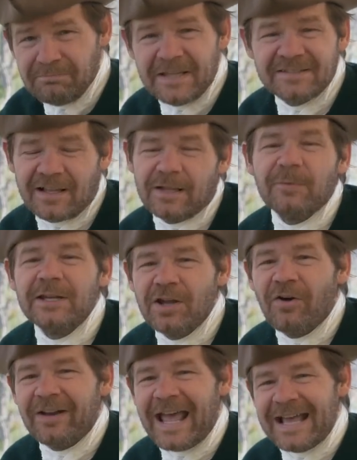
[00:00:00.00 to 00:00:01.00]
Basically, we
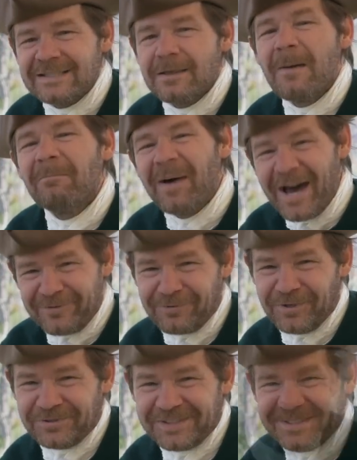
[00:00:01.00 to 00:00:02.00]
know it as pot
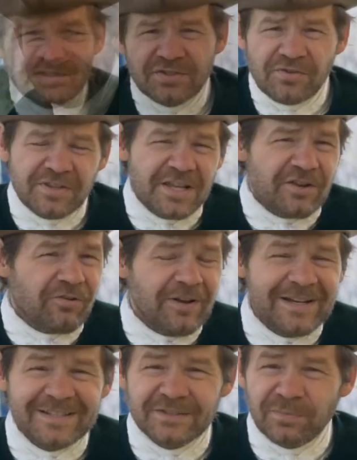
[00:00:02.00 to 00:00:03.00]
roast. So the
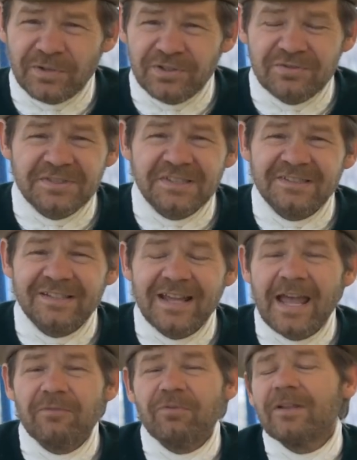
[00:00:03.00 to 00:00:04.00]
ingredients we're using
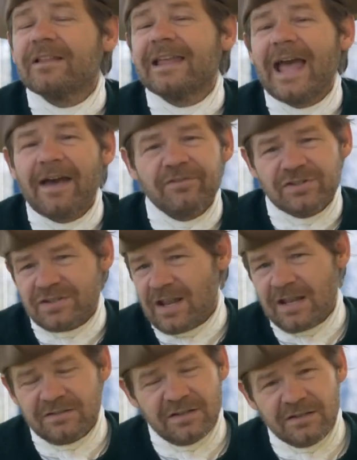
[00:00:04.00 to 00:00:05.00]
today really haven't
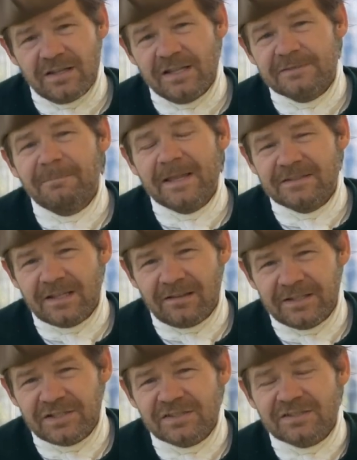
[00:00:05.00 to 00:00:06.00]
changed. It, it's
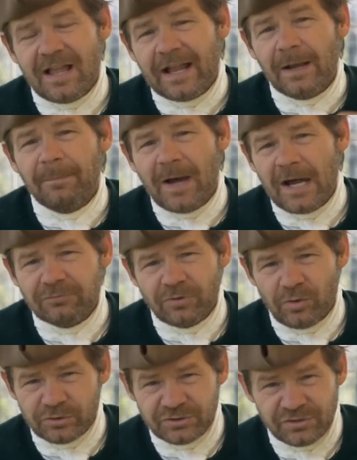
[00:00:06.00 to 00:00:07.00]
basically just like a pot
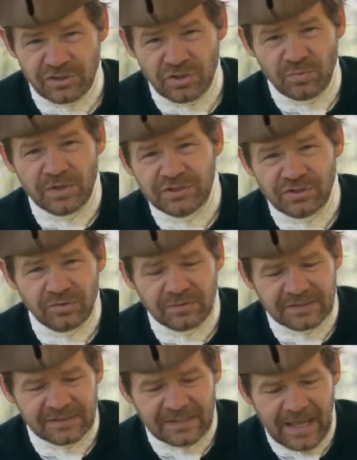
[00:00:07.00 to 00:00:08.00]
roast you would
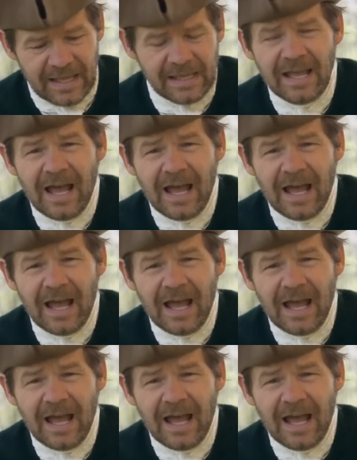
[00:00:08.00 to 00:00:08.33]
do today.